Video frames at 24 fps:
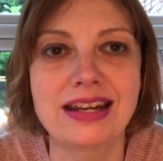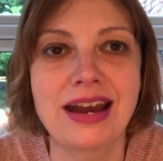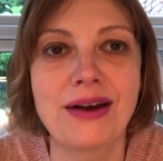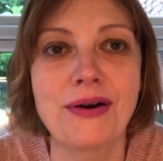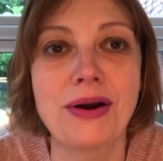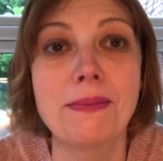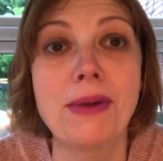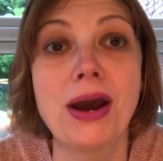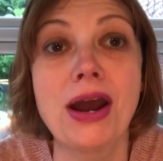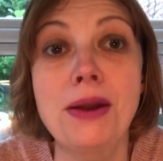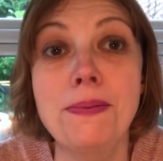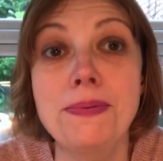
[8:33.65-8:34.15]
Now,
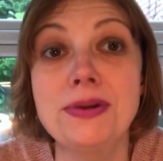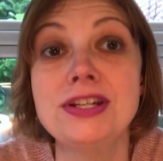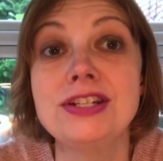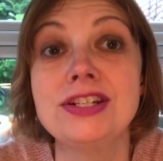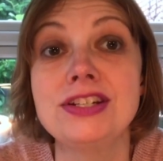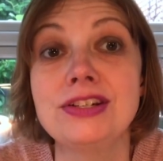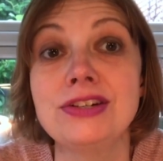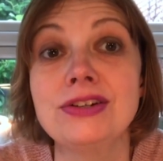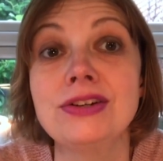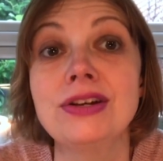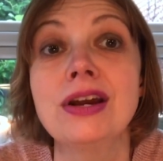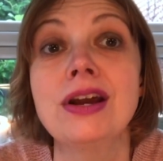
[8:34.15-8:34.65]
I'm hoping
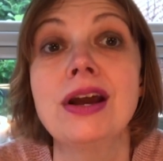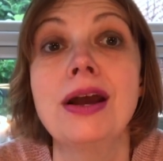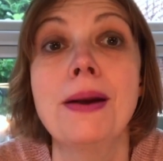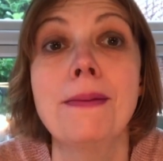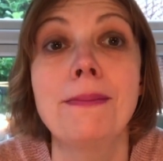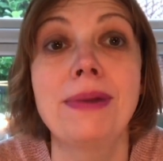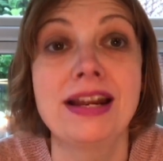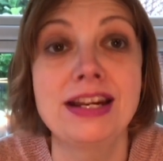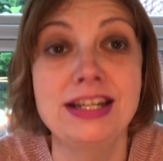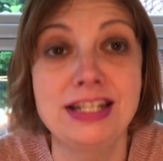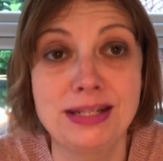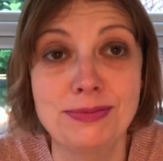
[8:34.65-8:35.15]
to do
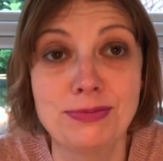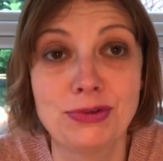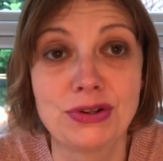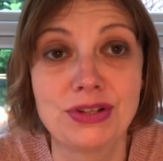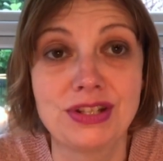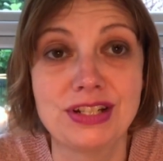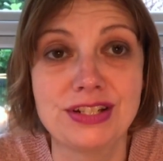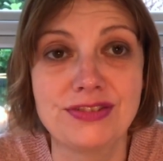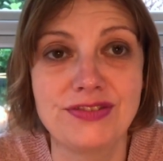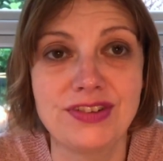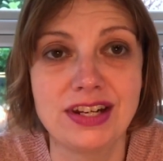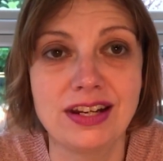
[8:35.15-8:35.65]
plenty more
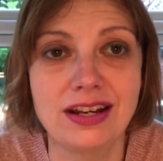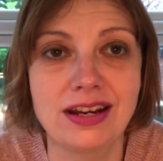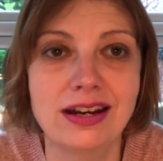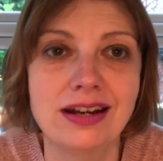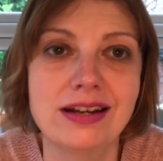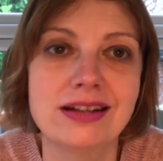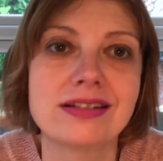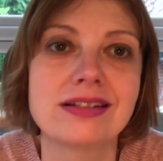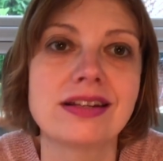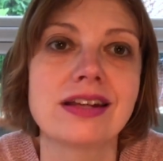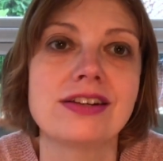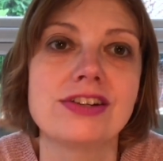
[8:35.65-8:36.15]
of these
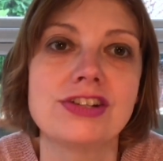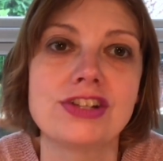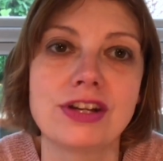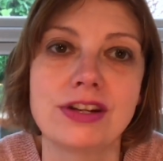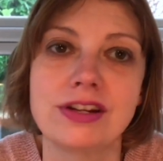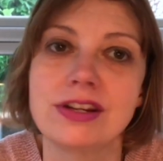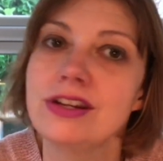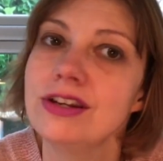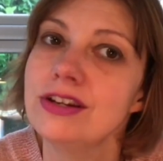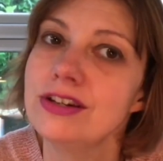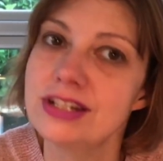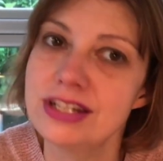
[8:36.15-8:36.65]
videos,
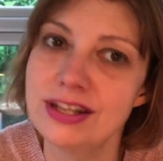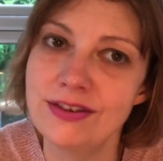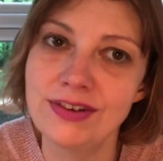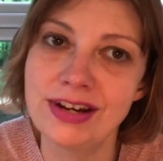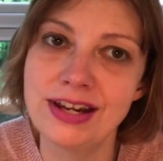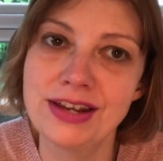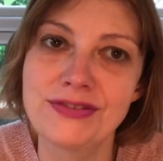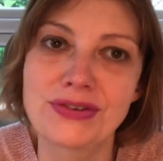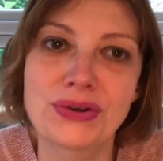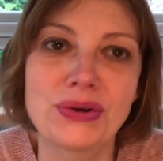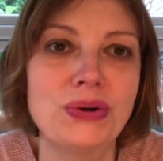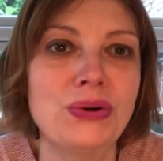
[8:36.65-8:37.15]
showing you
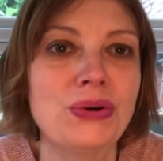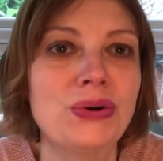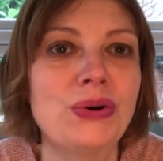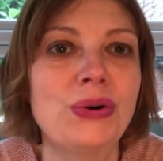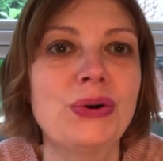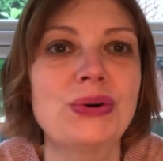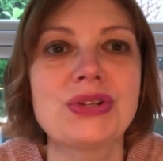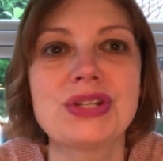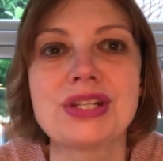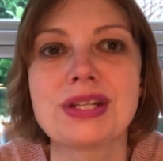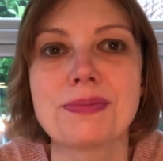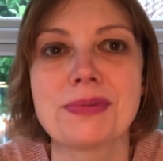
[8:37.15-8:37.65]
Tivoli, of
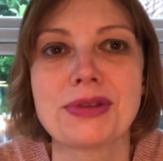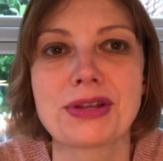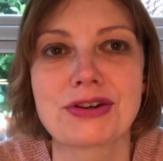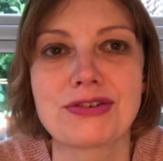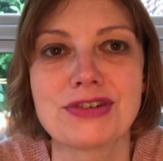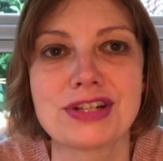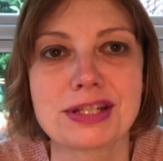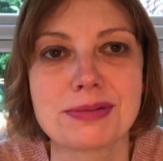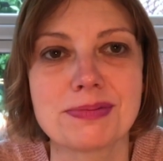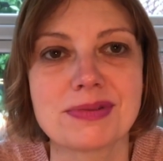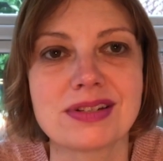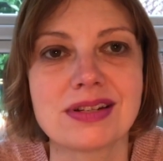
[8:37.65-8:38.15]
course, some of the
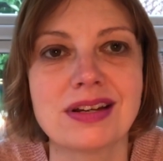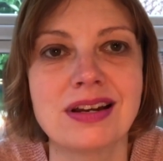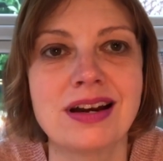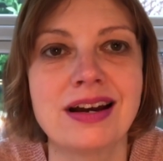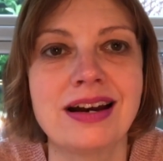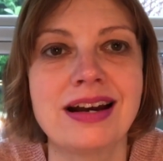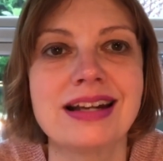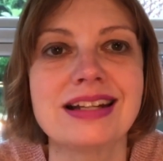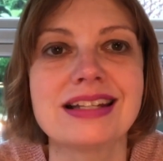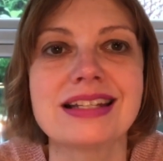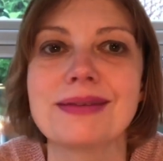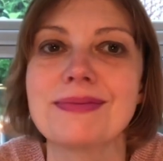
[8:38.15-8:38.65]
Christmas
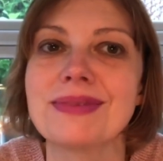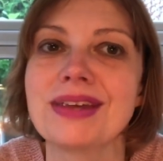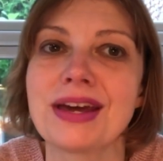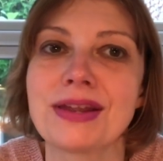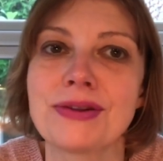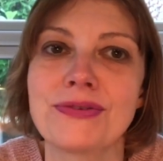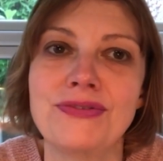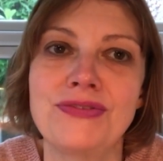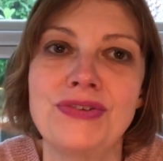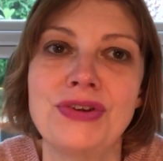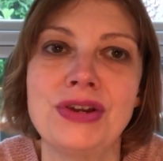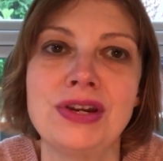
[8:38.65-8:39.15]
lights, some of the
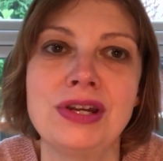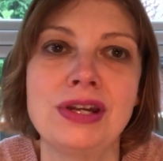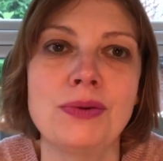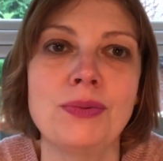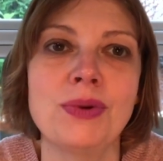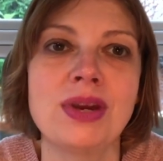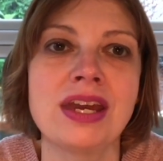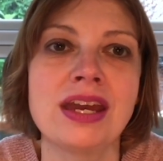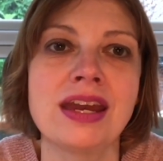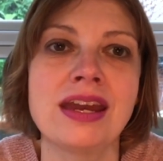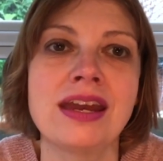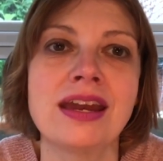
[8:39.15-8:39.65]
other food that
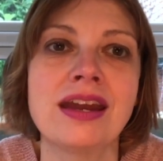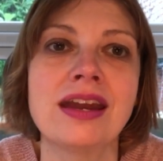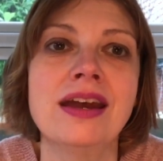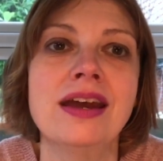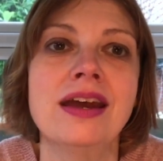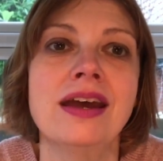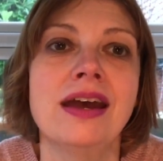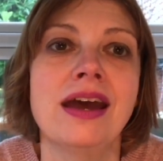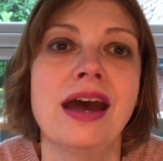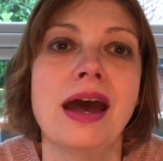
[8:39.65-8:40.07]
we eat,